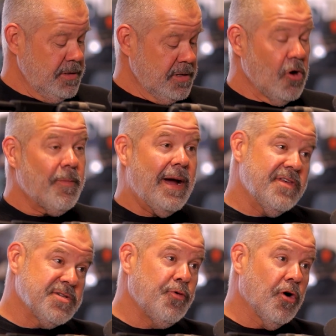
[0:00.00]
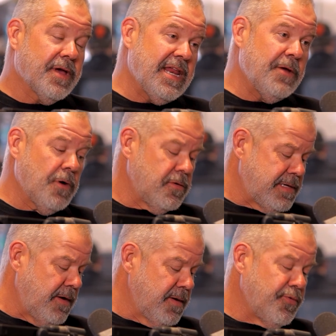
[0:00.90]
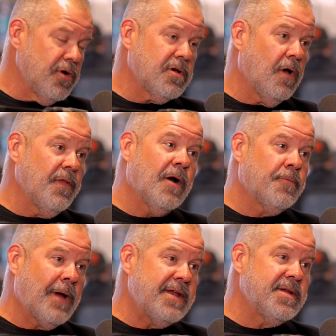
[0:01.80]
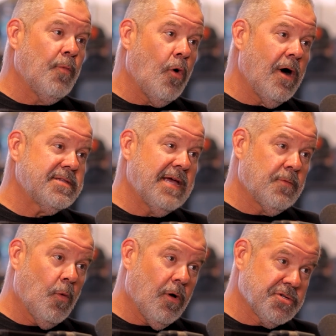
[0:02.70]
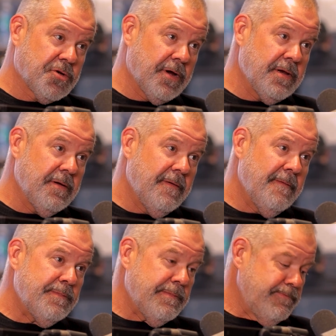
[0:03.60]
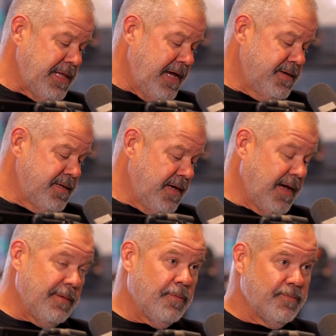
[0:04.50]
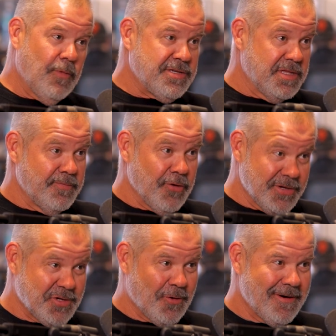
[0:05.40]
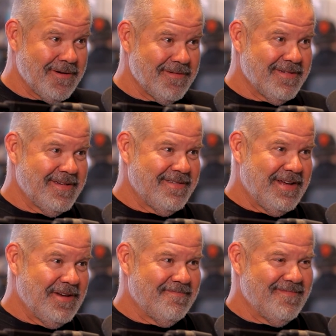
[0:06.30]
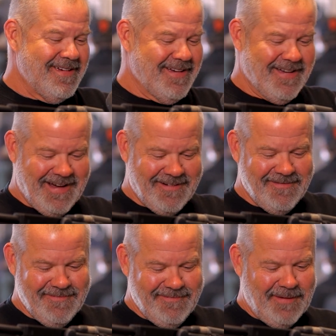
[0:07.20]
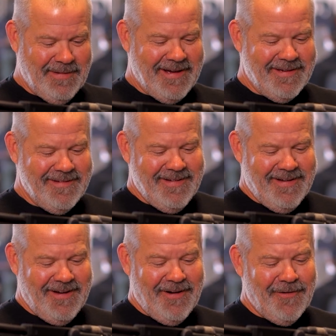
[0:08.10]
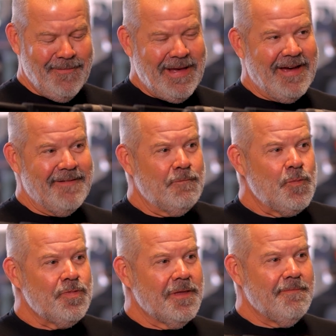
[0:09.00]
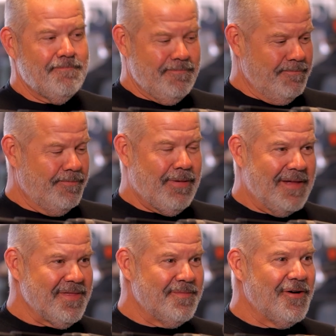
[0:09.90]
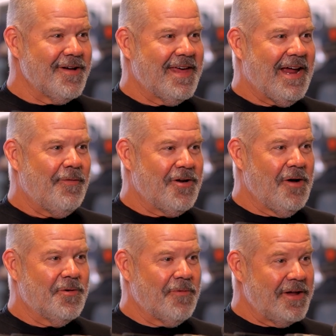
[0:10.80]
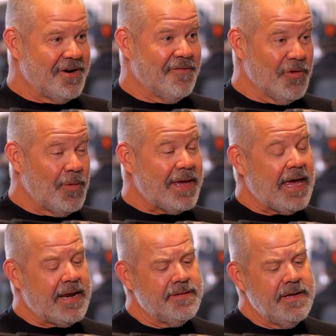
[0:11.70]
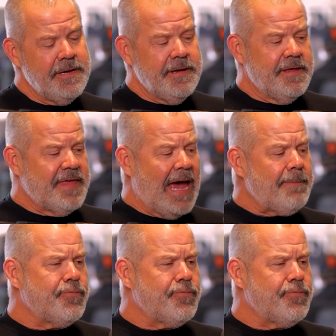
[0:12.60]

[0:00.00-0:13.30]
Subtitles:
go buy this book. And he wrote down a book called A Random Walk Down Wall Street. Mm-hmm. And I went to the bookstore out by my home and bought the book, and I went home and read it over the weekend. And that